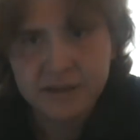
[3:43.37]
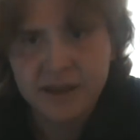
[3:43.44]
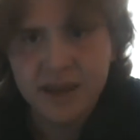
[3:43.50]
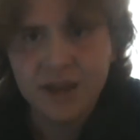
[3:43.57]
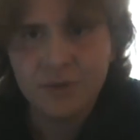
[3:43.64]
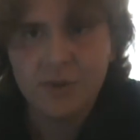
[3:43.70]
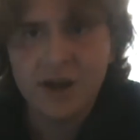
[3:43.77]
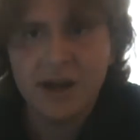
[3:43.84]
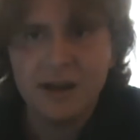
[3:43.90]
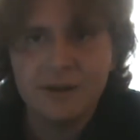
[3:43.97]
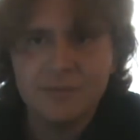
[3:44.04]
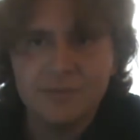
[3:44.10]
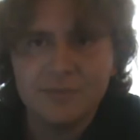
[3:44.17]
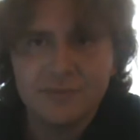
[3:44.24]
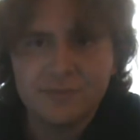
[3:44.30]
day
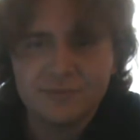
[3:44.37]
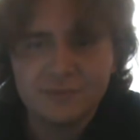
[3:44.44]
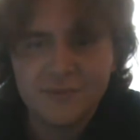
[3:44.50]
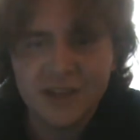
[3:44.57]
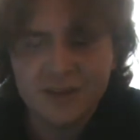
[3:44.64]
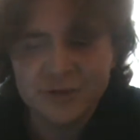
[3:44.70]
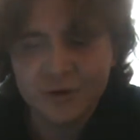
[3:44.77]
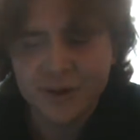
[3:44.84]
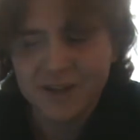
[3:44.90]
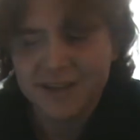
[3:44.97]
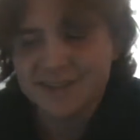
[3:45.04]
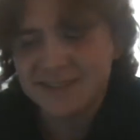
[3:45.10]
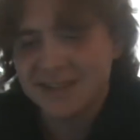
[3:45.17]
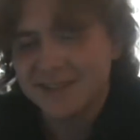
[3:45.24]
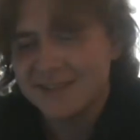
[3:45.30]
while enjoying a
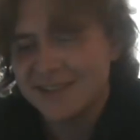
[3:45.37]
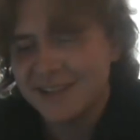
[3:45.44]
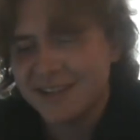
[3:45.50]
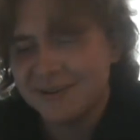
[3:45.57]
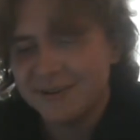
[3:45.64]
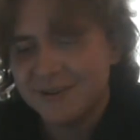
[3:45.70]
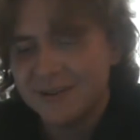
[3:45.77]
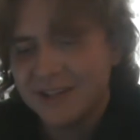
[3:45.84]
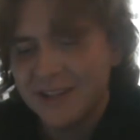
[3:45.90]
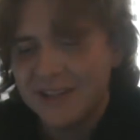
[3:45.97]
sunset or,